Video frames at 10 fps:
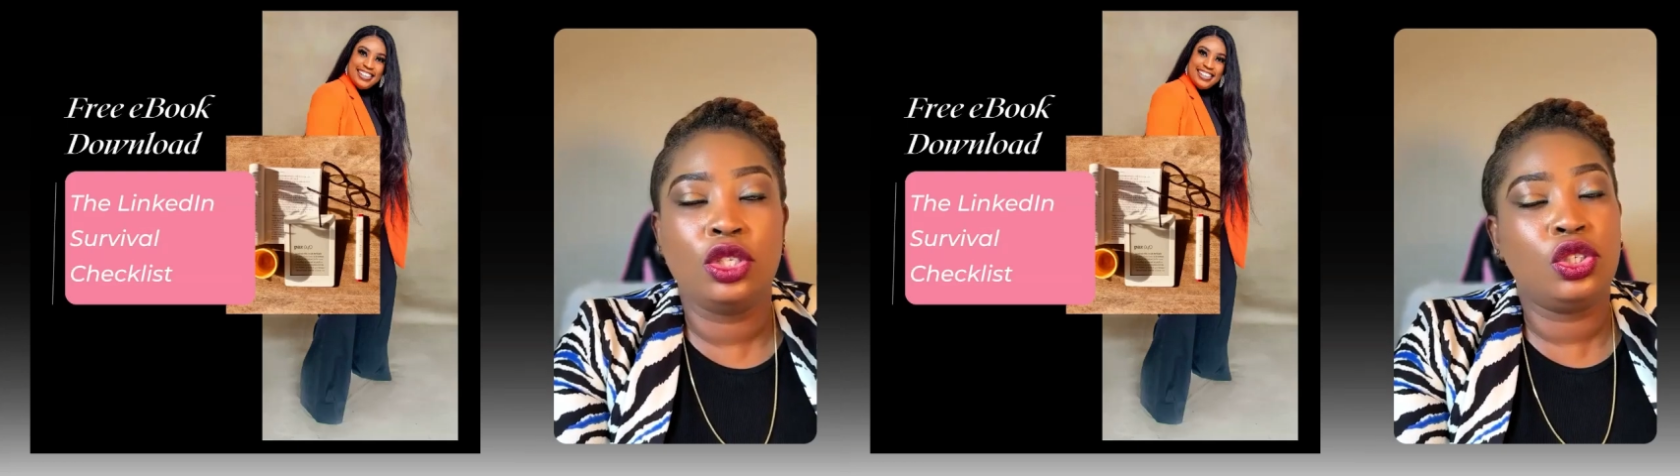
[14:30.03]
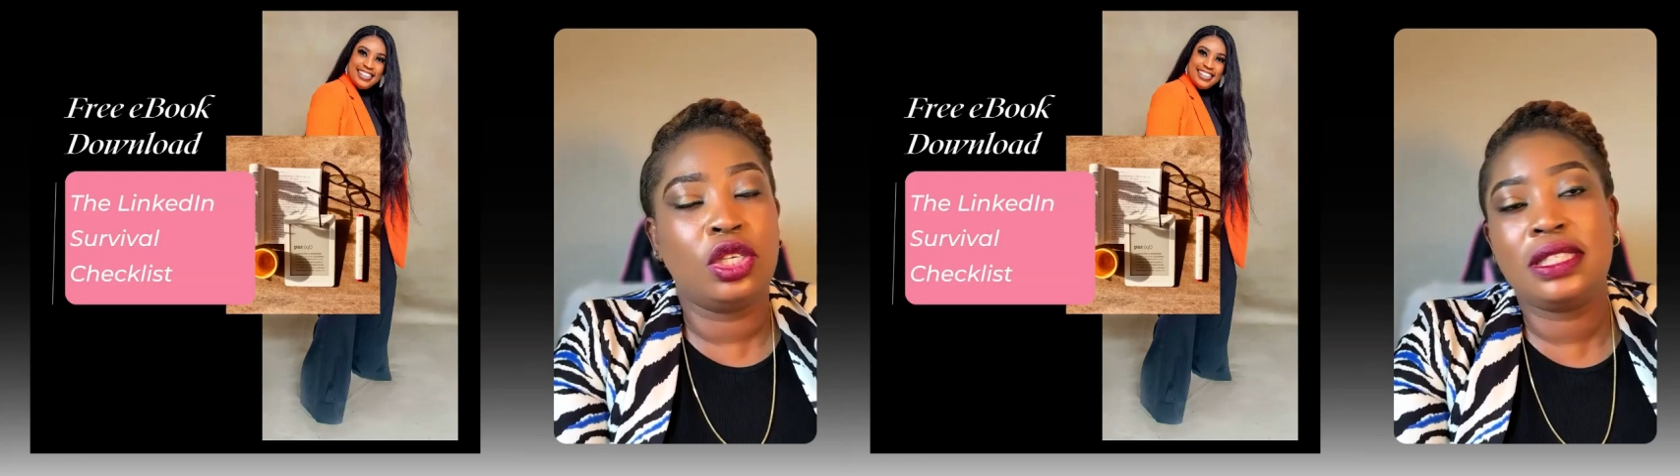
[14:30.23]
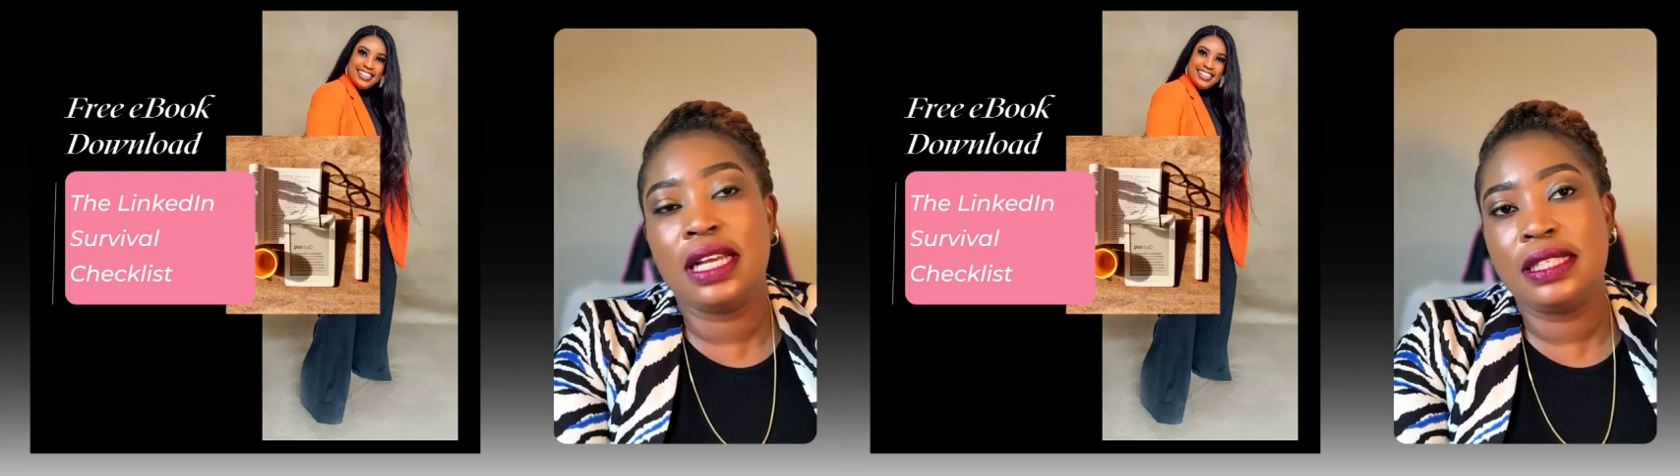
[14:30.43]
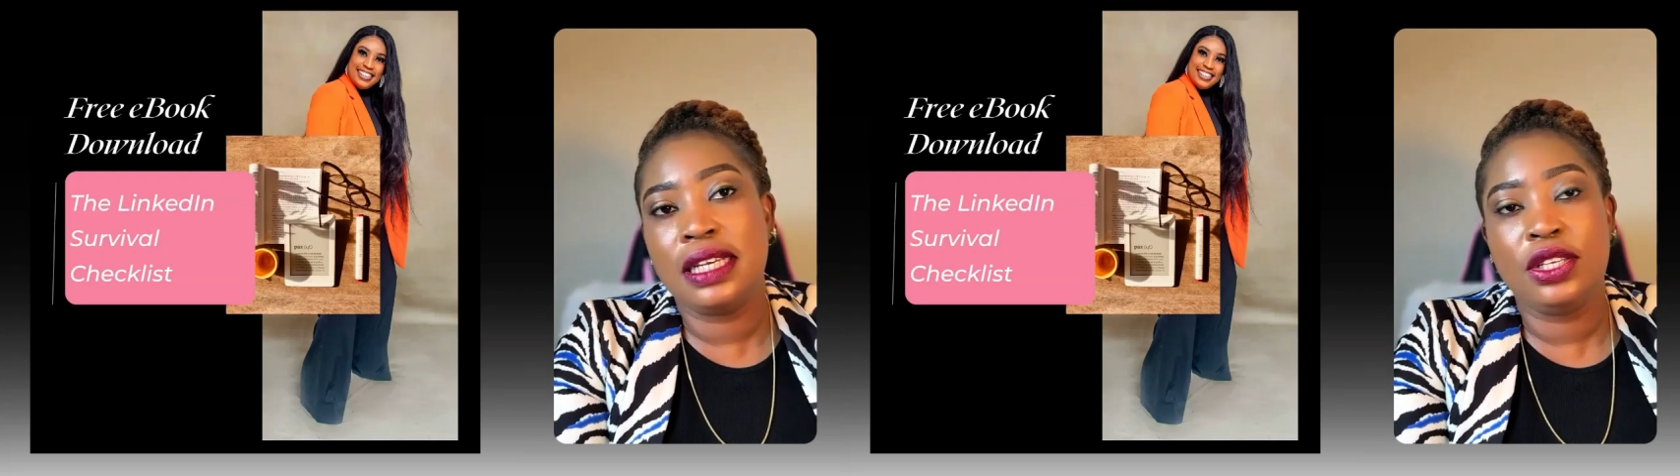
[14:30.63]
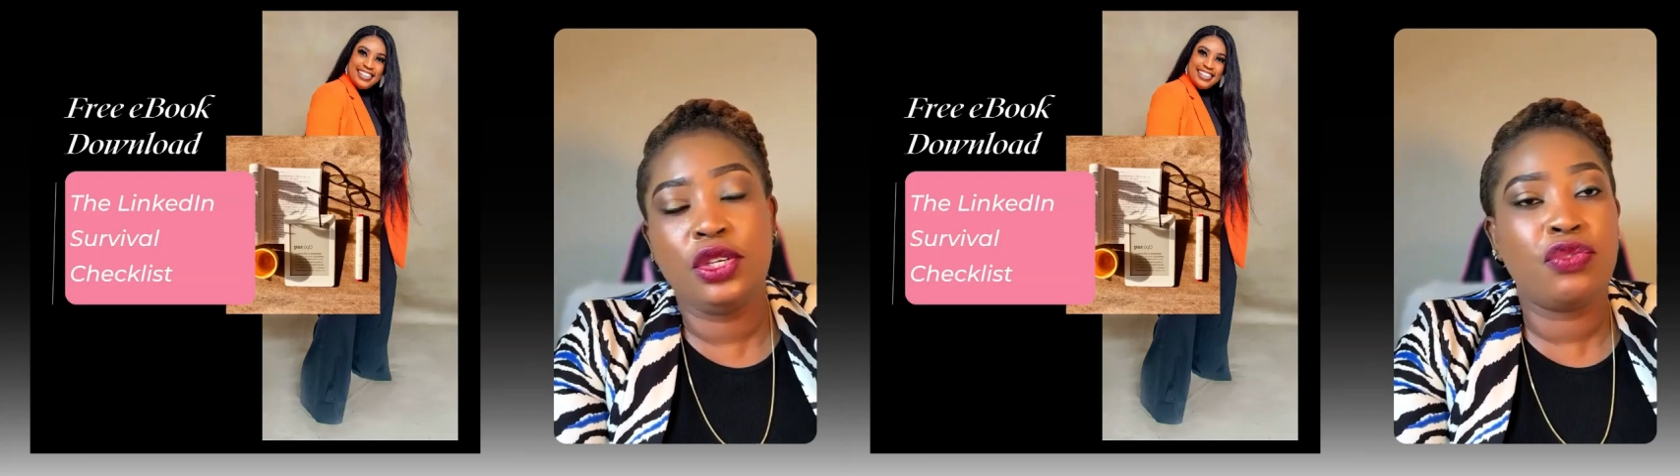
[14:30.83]
you're just
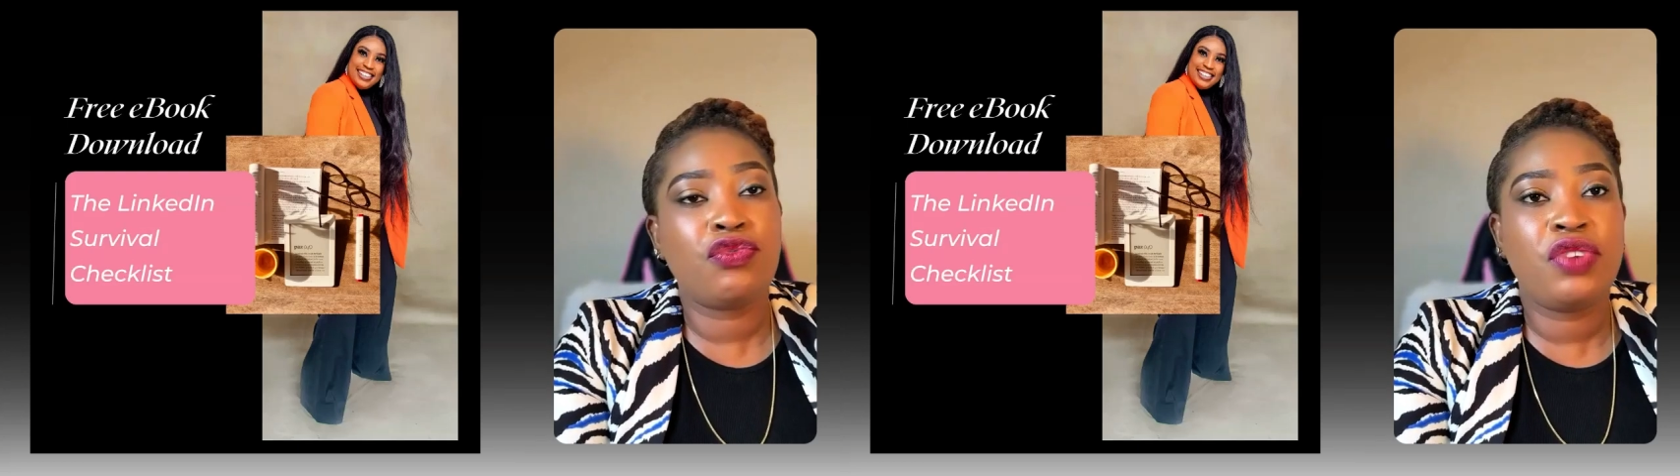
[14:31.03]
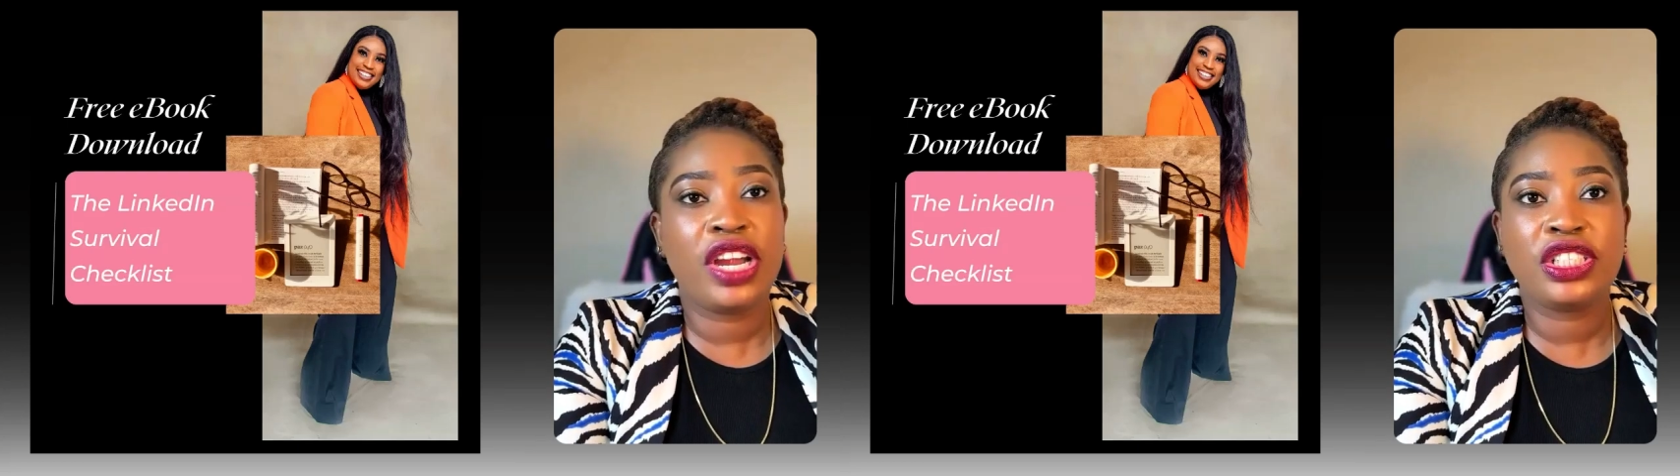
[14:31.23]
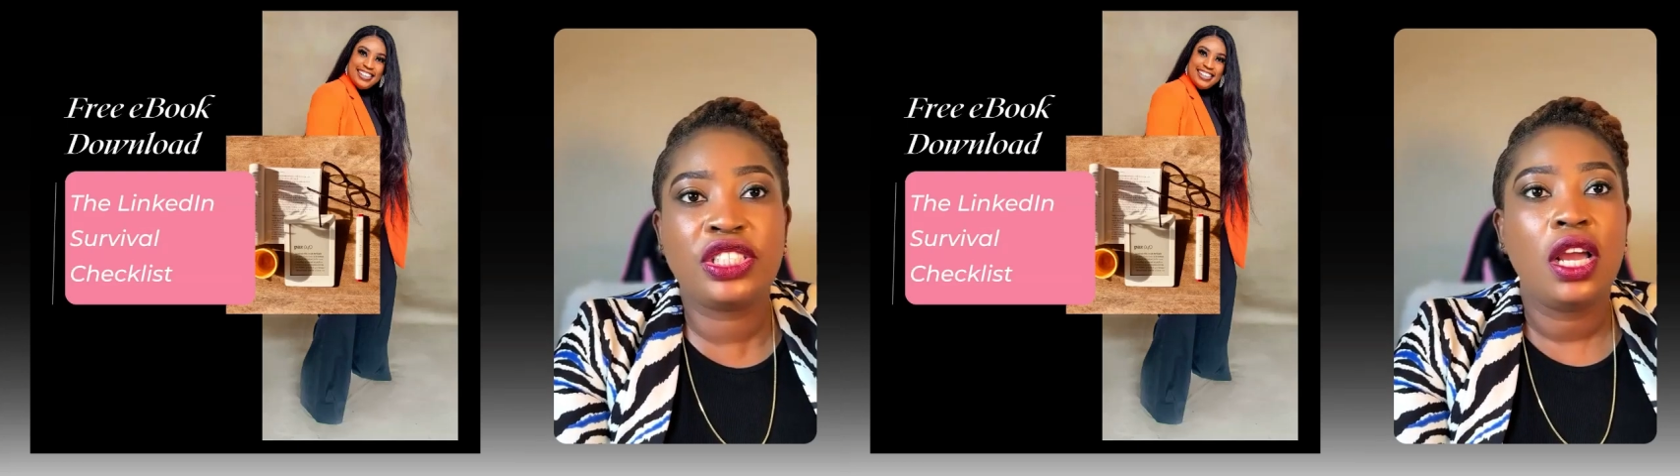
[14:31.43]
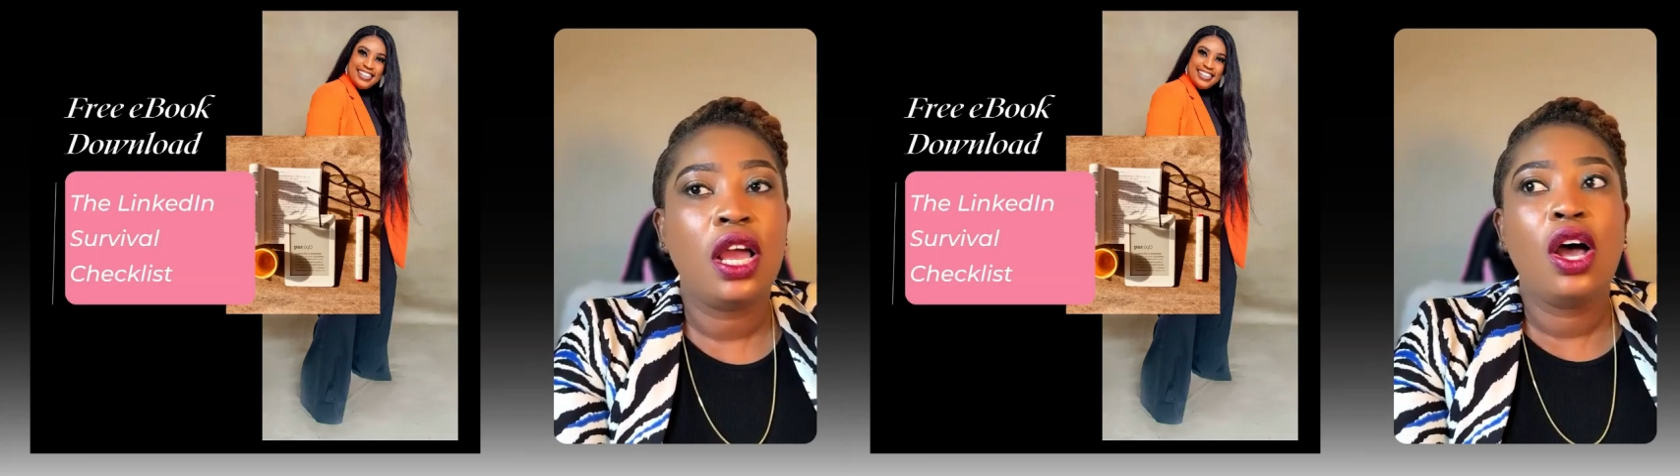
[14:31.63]
starting, you're fresh,